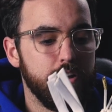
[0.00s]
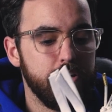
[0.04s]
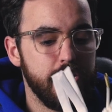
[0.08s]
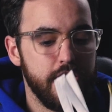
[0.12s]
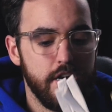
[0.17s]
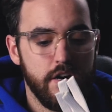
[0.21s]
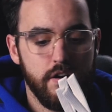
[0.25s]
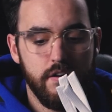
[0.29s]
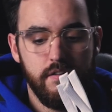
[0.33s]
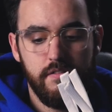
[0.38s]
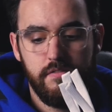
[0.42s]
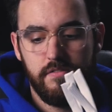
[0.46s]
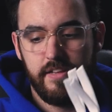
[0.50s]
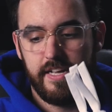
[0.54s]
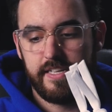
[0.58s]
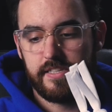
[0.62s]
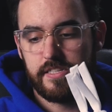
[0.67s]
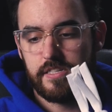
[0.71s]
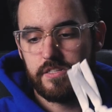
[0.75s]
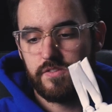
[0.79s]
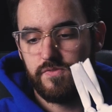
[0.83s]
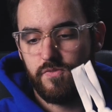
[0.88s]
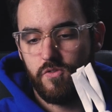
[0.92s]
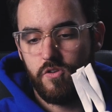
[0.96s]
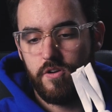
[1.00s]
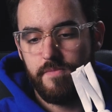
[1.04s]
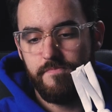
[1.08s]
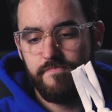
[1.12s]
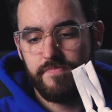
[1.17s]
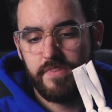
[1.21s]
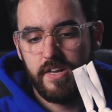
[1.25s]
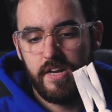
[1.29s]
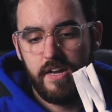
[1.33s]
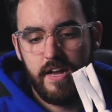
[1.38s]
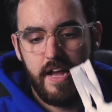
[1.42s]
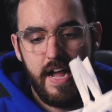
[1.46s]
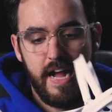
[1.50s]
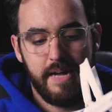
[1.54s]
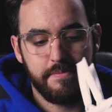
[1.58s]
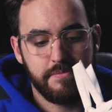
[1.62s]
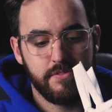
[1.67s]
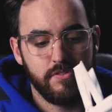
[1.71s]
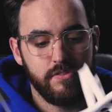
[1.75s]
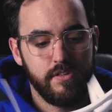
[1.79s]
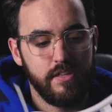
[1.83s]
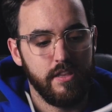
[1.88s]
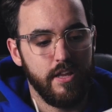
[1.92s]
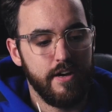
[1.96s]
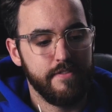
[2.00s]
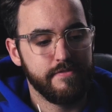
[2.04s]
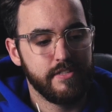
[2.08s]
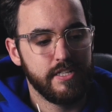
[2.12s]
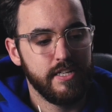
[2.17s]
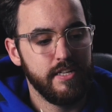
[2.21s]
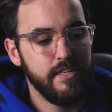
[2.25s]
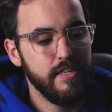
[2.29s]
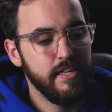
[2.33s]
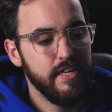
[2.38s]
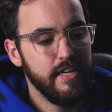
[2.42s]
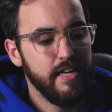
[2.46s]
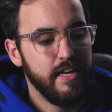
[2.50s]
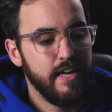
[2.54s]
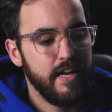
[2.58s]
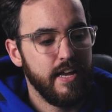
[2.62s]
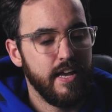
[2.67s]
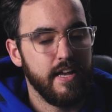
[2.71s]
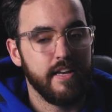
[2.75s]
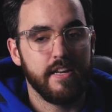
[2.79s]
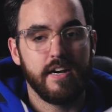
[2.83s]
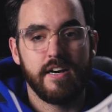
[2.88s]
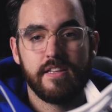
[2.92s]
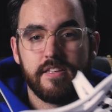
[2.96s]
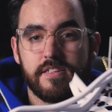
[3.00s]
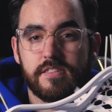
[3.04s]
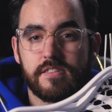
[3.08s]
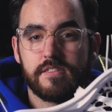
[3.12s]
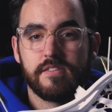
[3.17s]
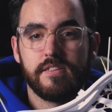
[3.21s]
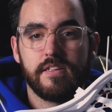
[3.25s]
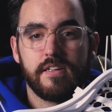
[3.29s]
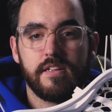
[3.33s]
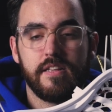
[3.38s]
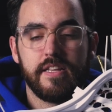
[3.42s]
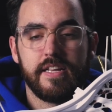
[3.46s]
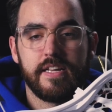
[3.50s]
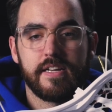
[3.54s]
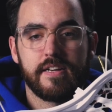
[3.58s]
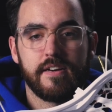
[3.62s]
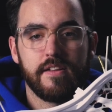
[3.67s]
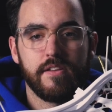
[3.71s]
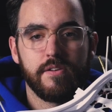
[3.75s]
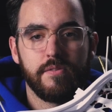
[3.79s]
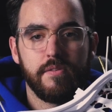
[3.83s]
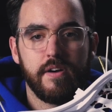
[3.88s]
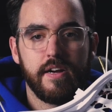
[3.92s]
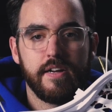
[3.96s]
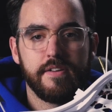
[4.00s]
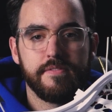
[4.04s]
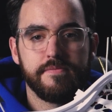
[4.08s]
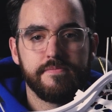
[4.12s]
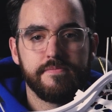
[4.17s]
a year like this for him. Absolutely loves it. And uh, this is the clean colorway.